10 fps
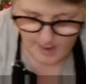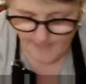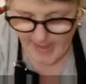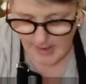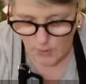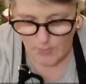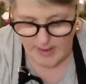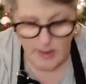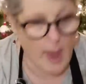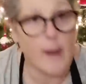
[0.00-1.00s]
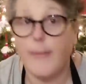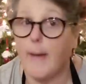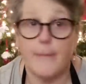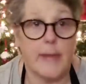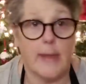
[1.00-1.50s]
uh, penguin, not a
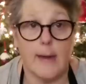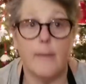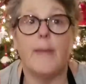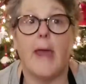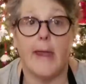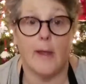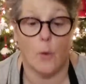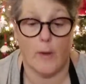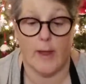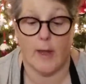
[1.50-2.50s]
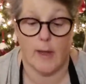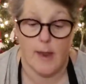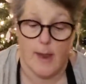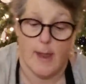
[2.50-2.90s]
pumpkin, penguin.